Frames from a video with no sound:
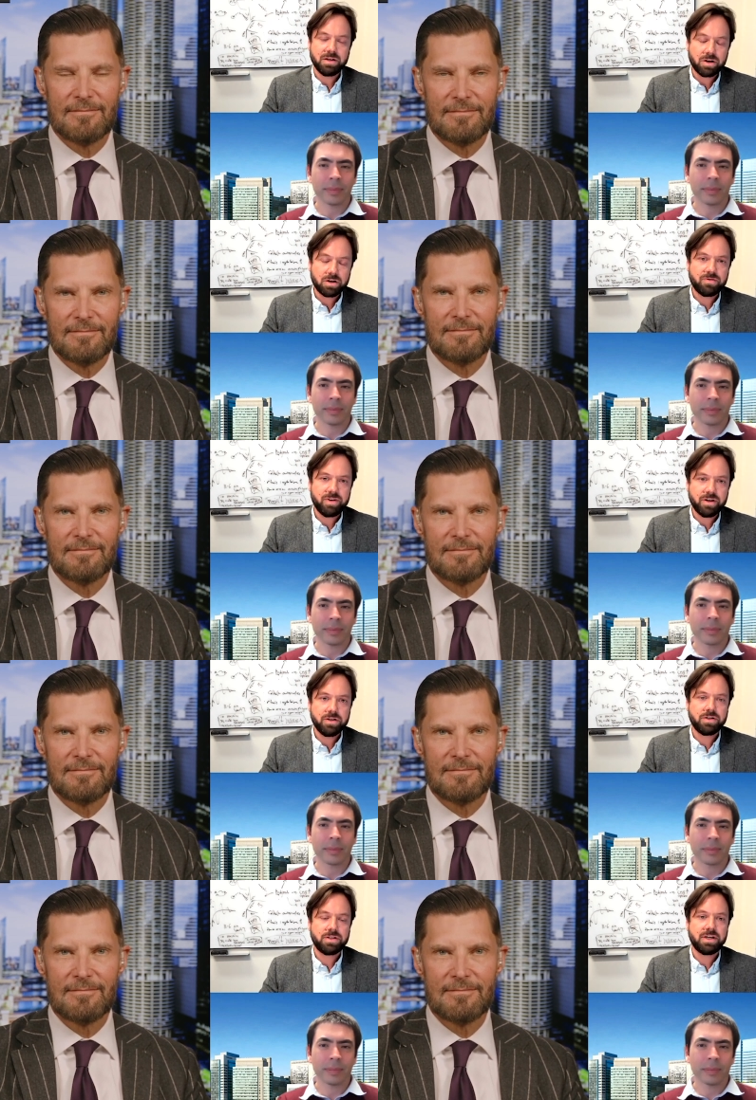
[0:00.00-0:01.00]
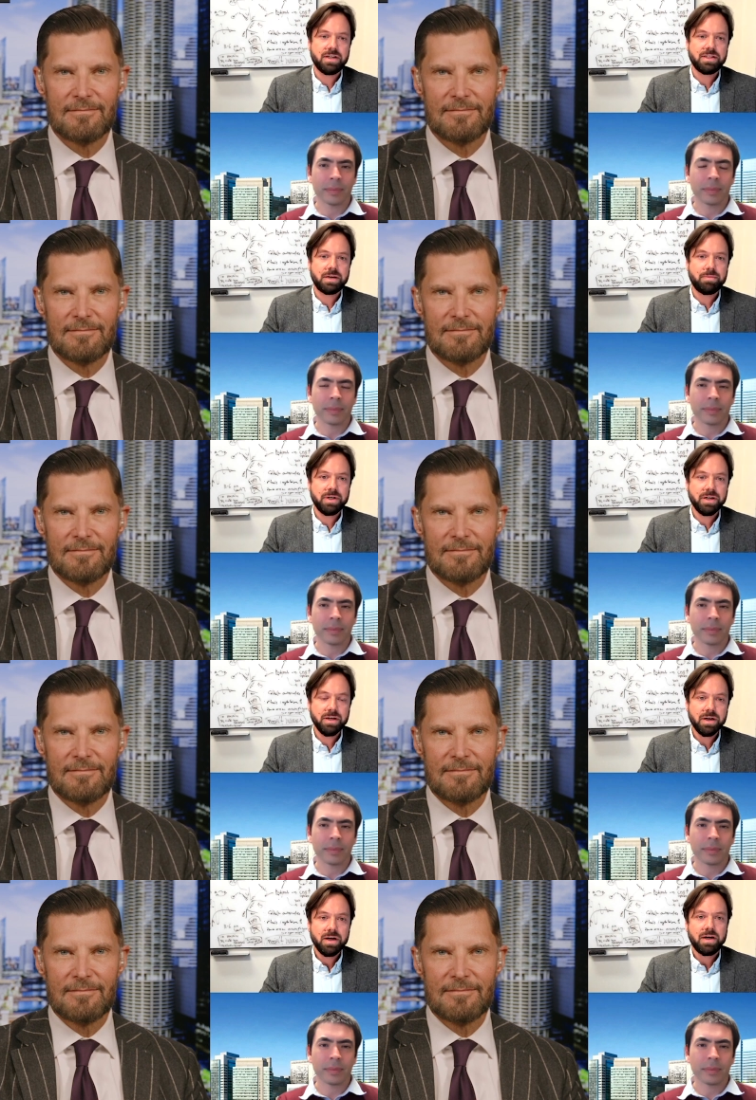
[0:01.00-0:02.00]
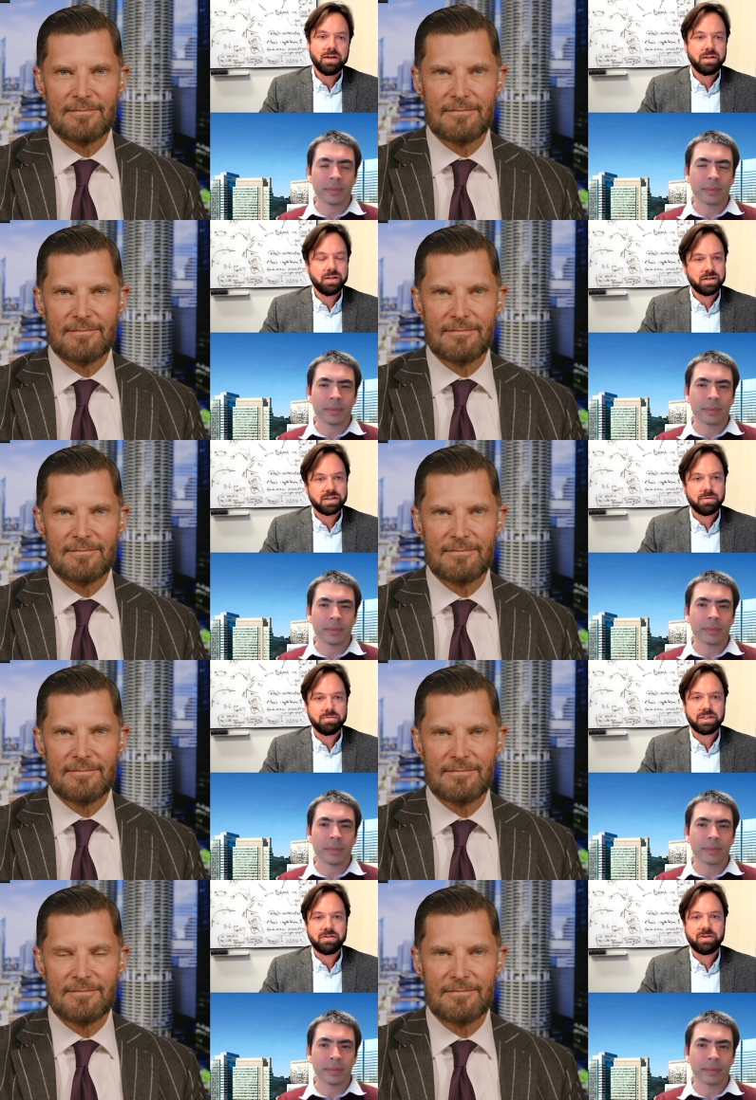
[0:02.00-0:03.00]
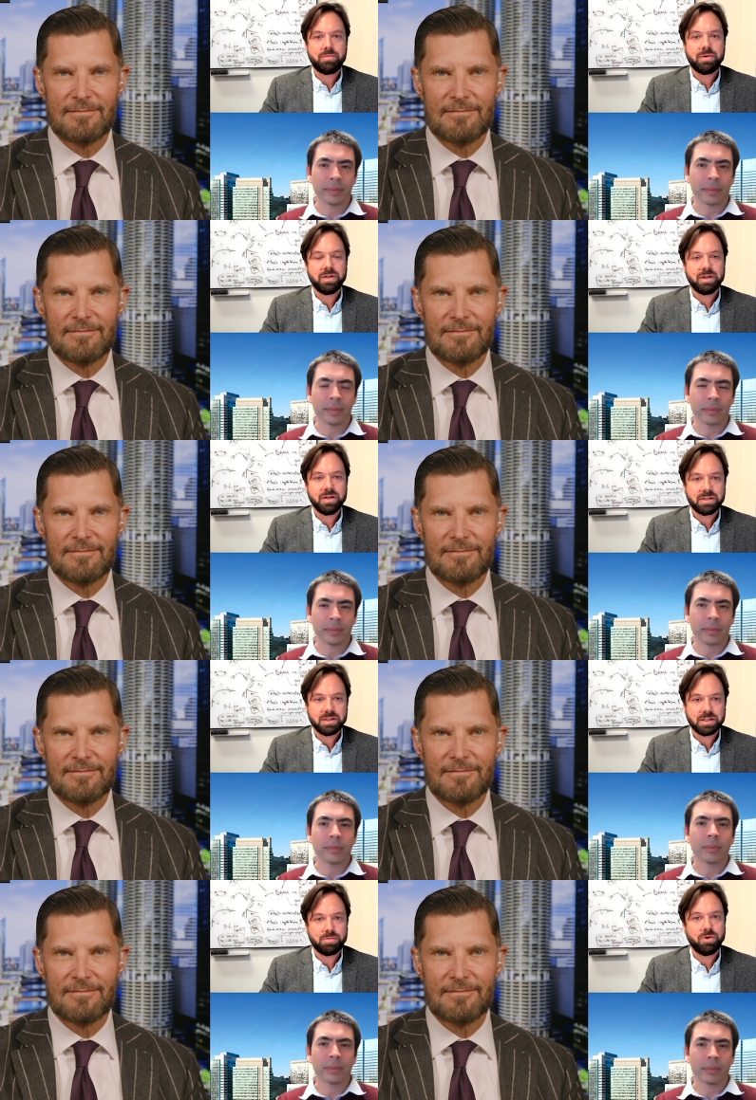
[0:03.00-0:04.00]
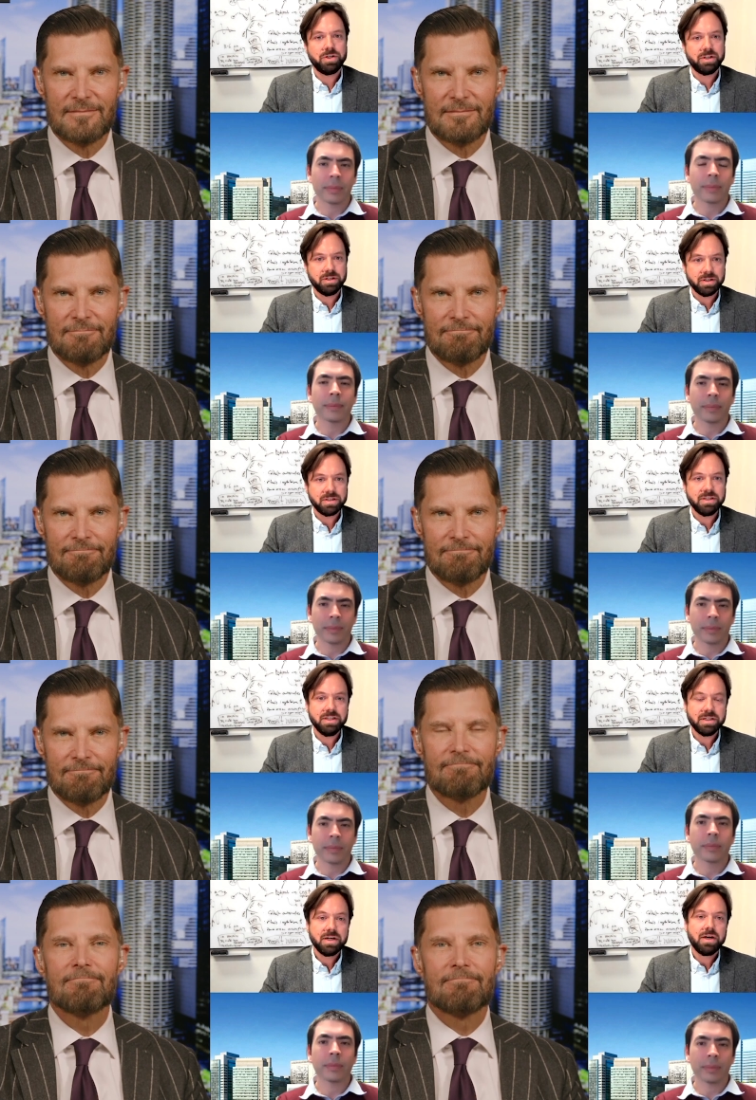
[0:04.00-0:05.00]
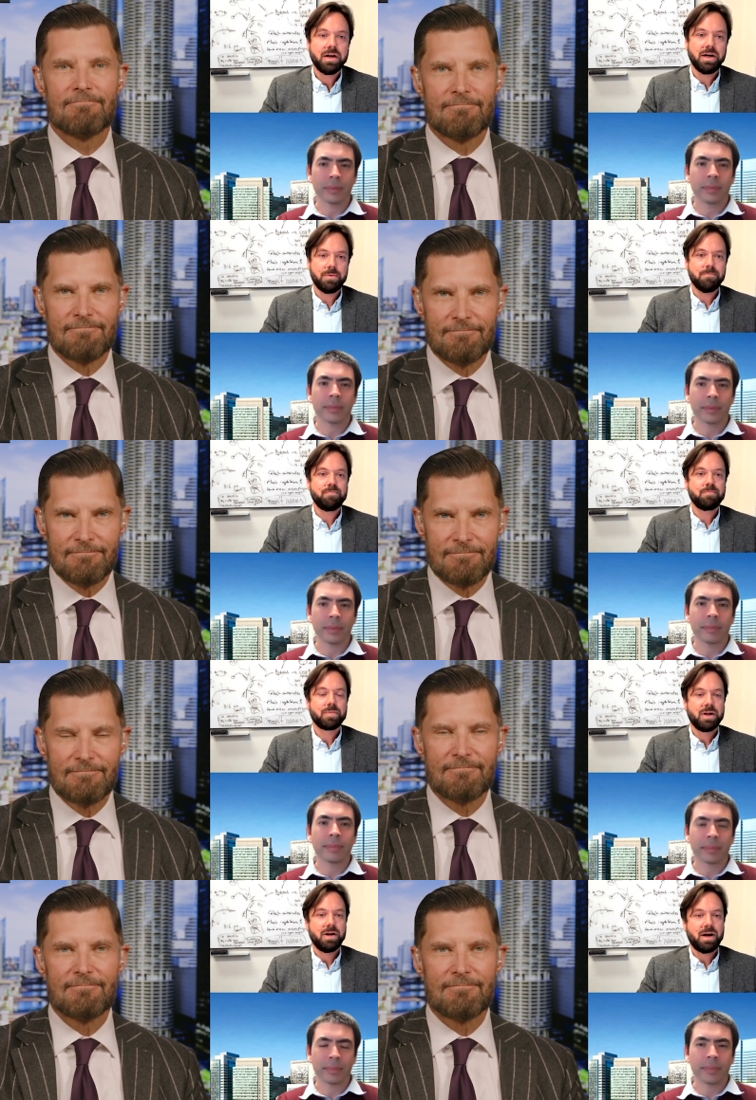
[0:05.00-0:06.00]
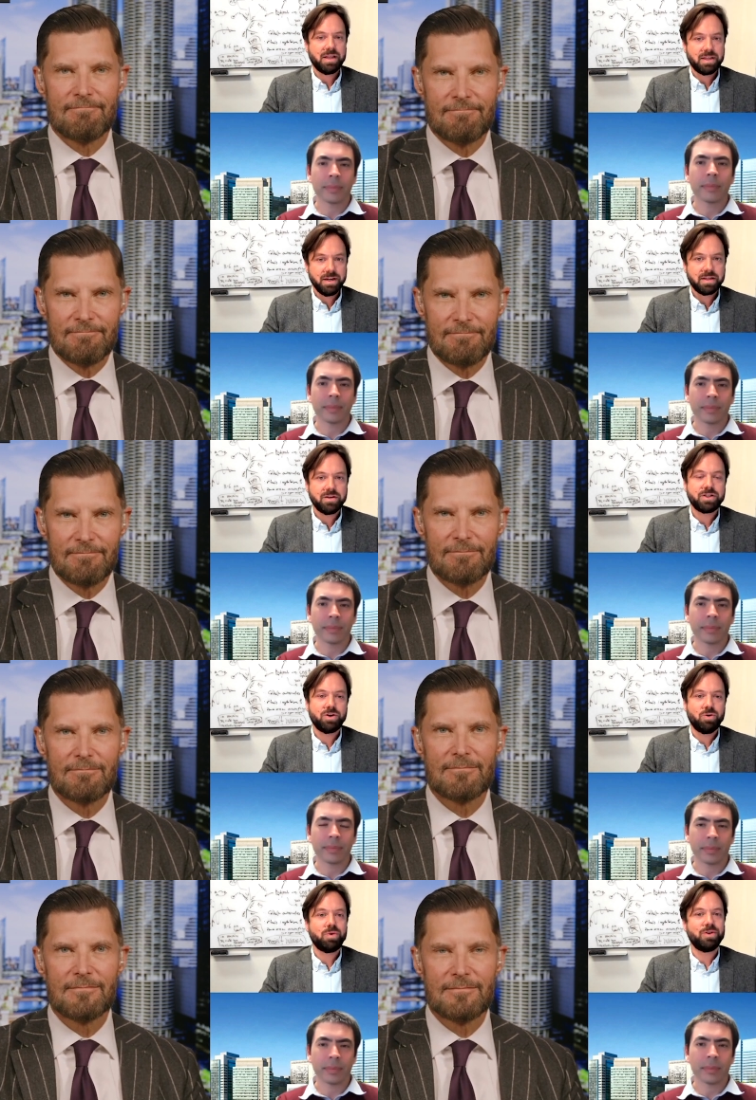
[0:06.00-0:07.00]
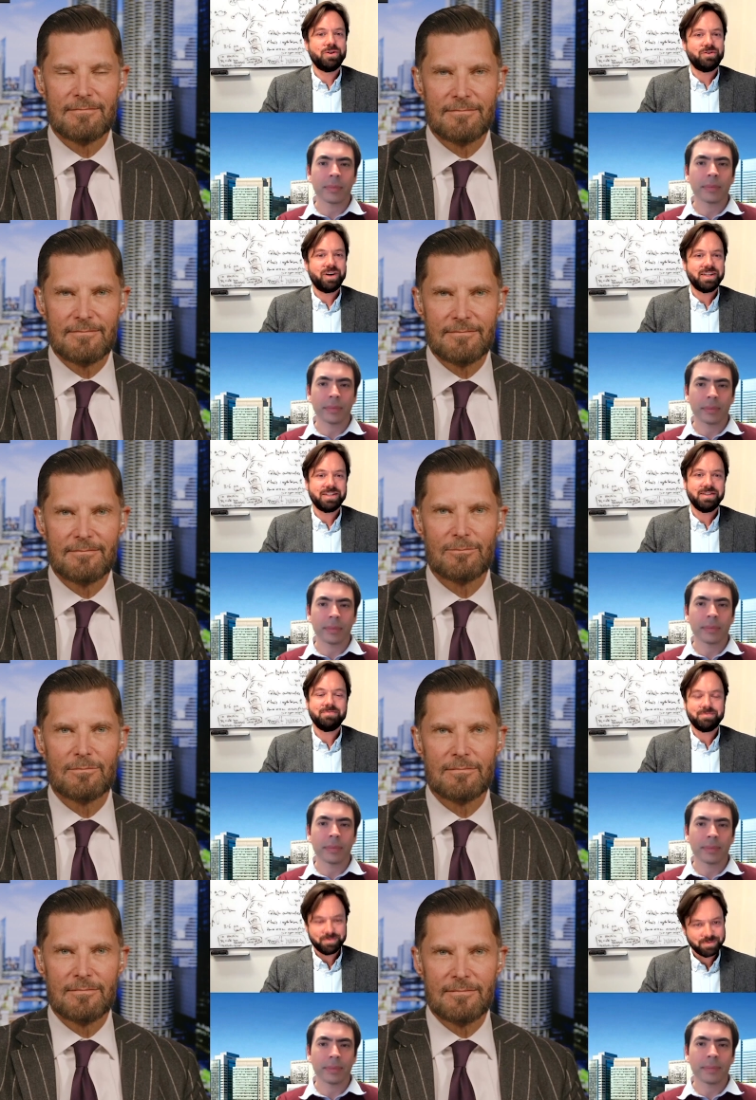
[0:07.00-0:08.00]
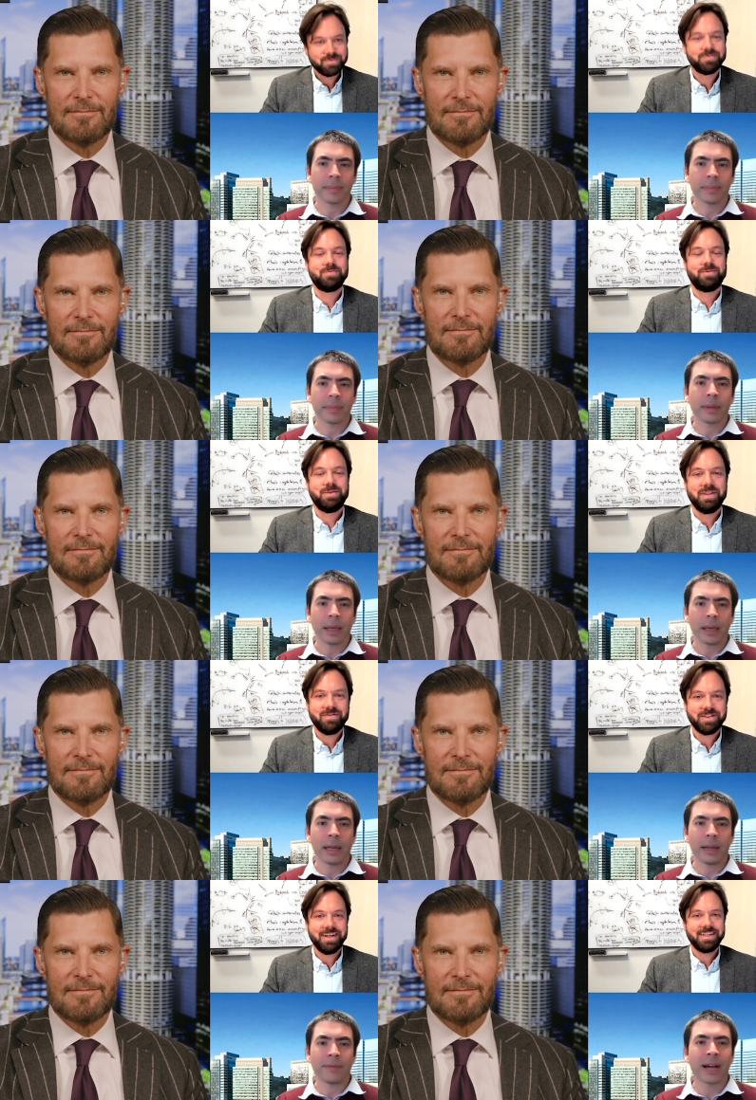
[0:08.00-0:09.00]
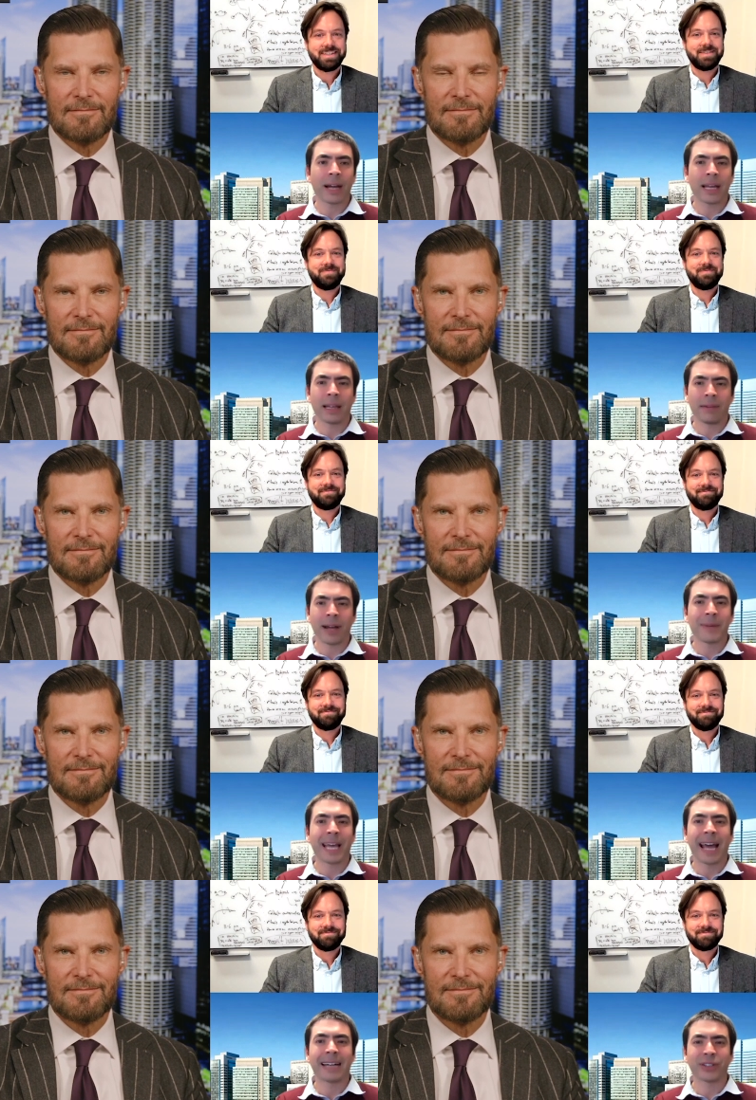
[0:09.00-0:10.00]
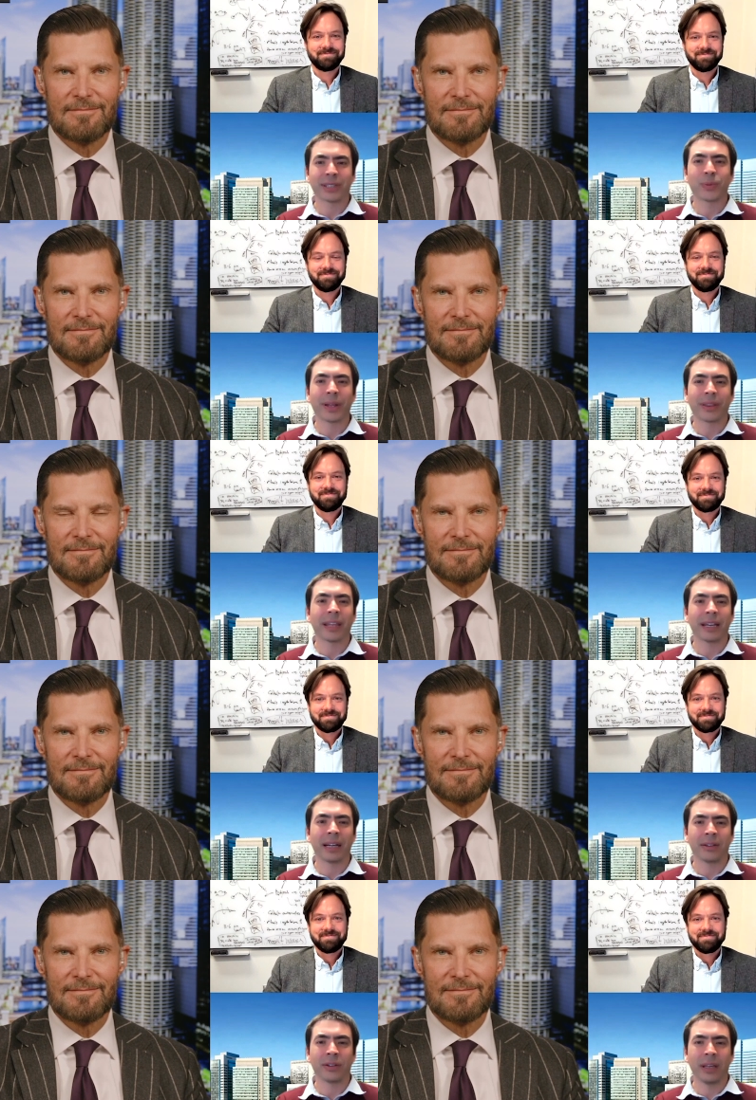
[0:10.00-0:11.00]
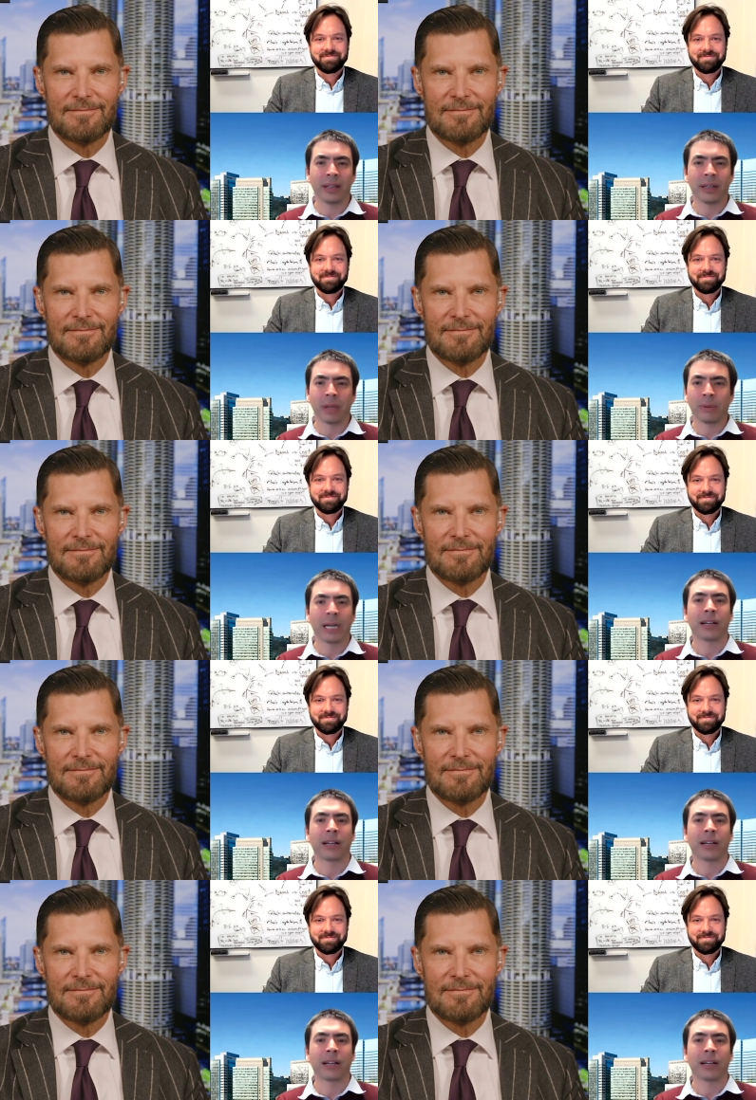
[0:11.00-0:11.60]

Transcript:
Speaker 1: lot of very good science happening, and then there's some stuff happening that is exploiting this need. Um,
Speaker 2: I think there is hope on the horizon and if I if I may add just one thing on, uh, I